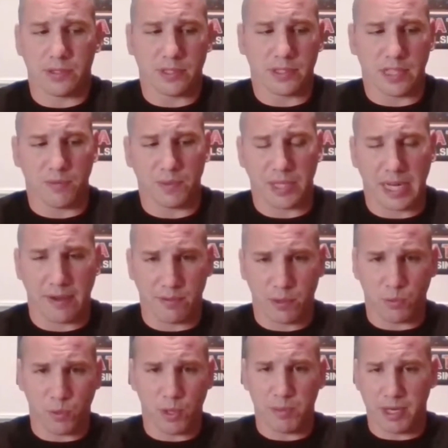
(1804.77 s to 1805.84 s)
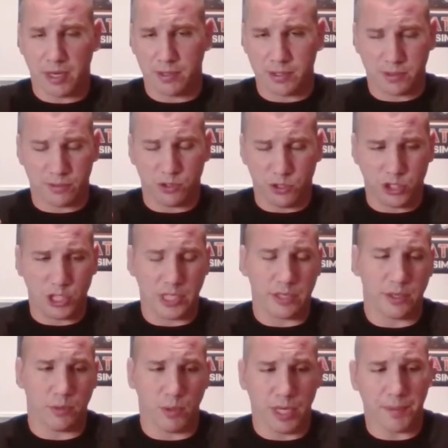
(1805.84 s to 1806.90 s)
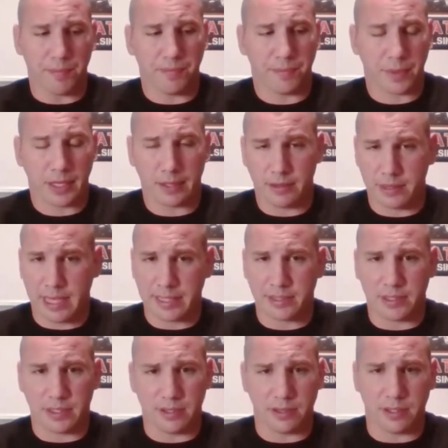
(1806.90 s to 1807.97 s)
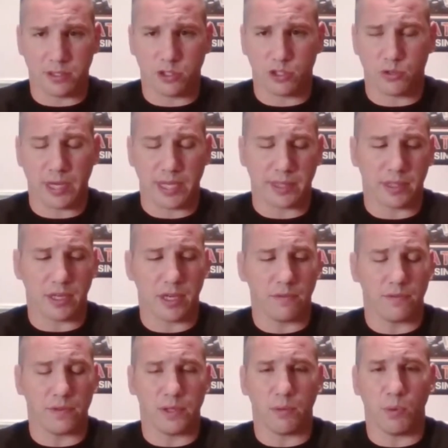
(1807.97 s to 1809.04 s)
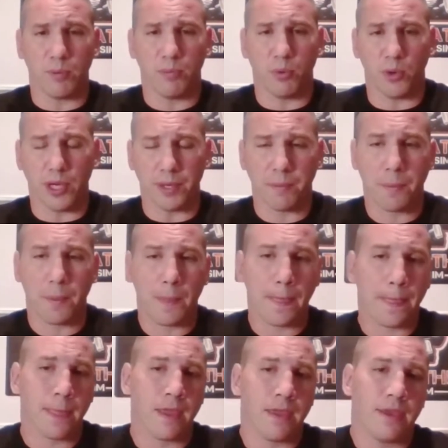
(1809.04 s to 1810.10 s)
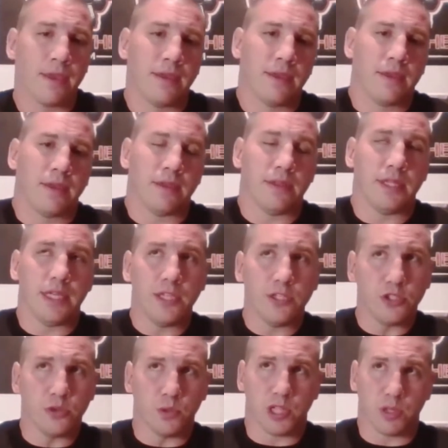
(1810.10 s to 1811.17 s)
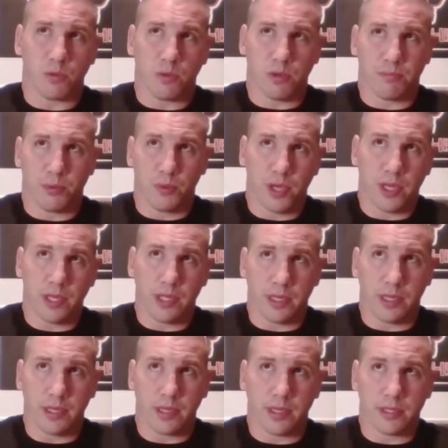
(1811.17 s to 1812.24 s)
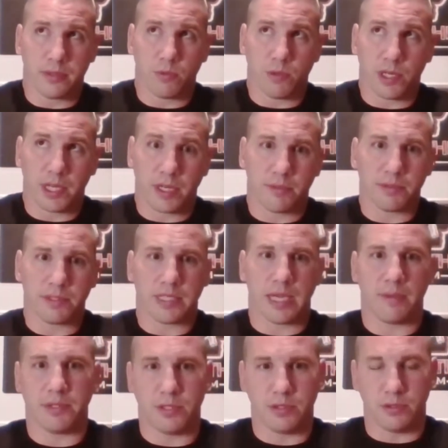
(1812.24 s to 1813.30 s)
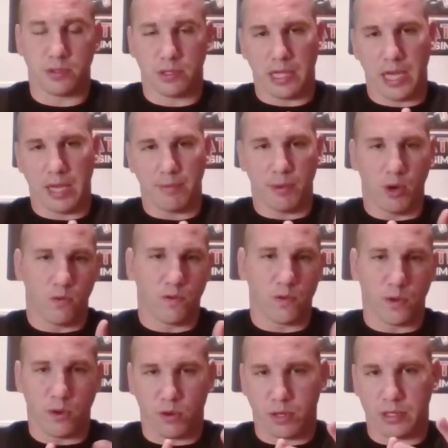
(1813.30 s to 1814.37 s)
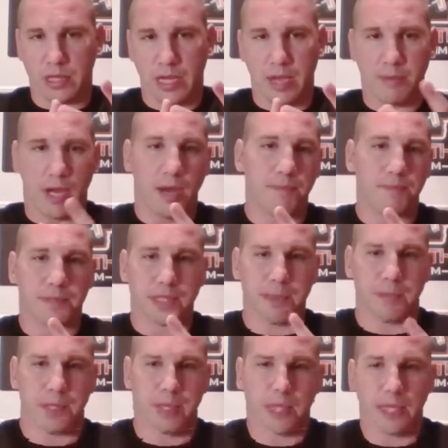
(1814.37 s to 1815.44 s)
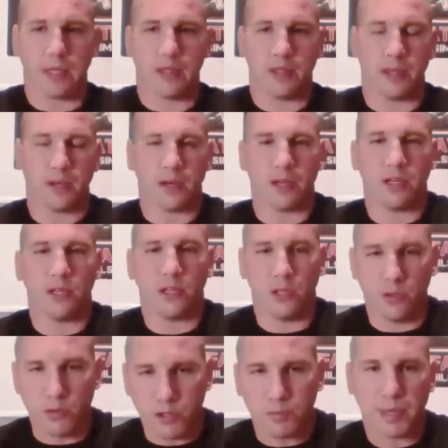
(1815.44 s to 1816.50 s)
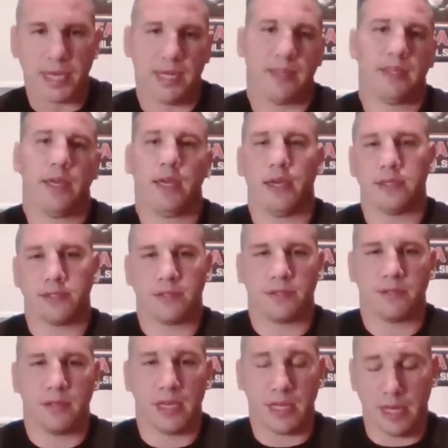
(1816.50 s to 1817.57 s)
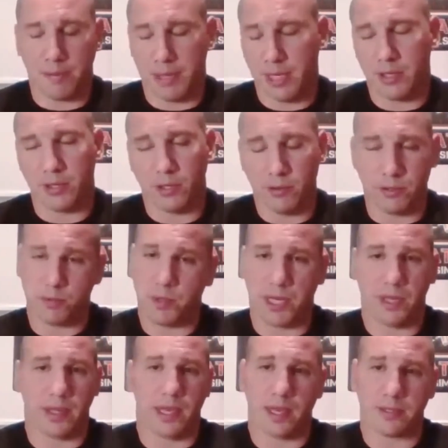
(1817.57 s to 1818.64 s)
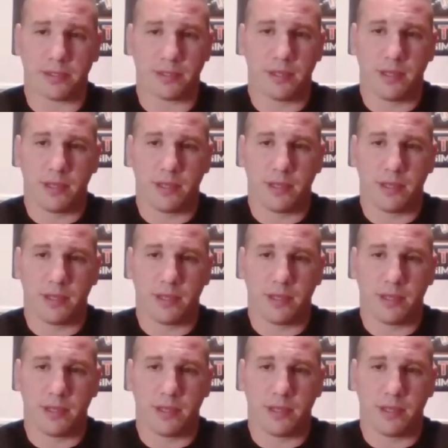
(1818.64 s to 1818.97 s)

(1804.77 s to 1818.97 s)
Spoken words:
and stuff without having to worry about all this shit in your way. That's the strength of the 1 point. The issue with the 1 point is when it comes time to climb over or climb up something, they're a huge pain in the ass. And I mean a huge pain in the ass,